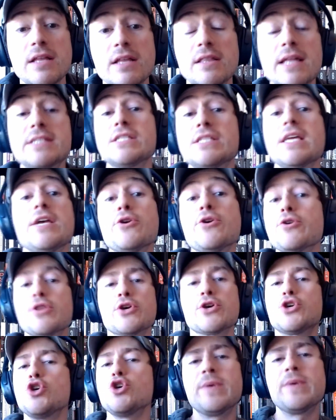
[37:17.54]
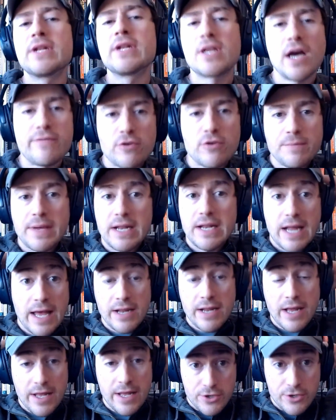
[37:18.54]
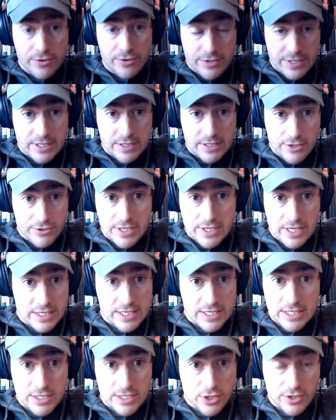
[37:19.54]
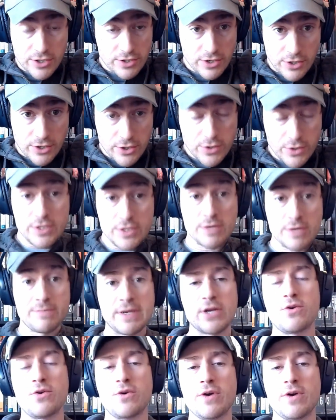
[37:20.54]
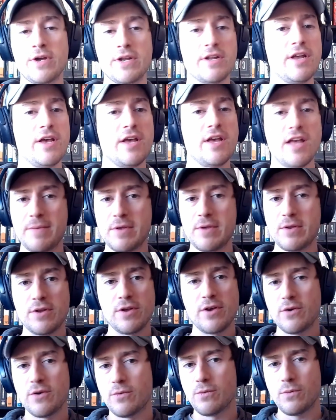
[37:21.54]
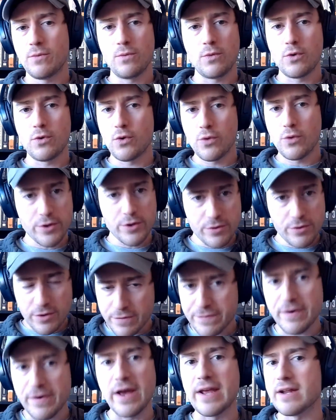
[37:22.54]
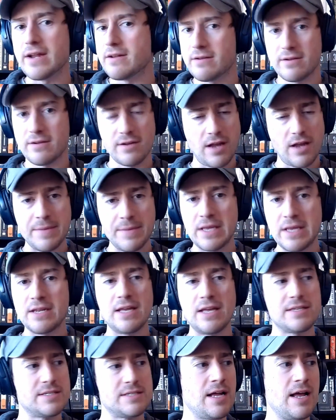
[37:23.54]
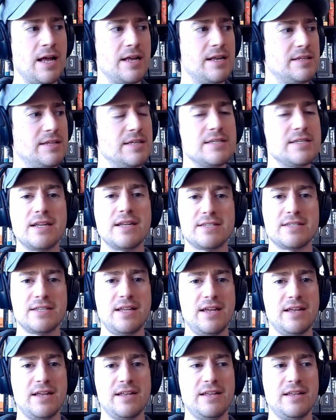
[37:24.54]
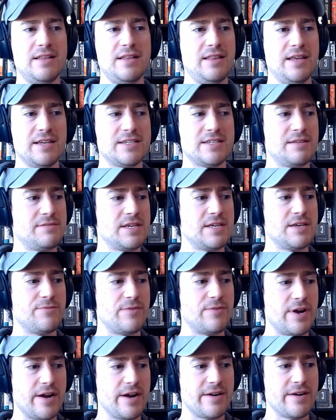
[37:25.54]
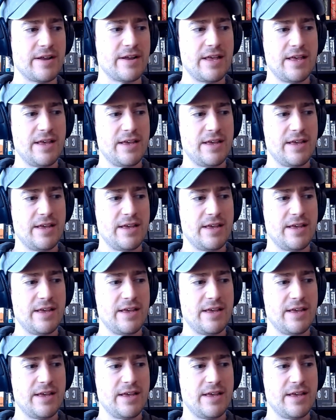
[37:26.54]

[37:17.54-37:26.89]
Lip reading: Let's say you're the Cuban government and your citizens are using Bitcoin. I mean, who are you going to fight? I mean, it's not like something where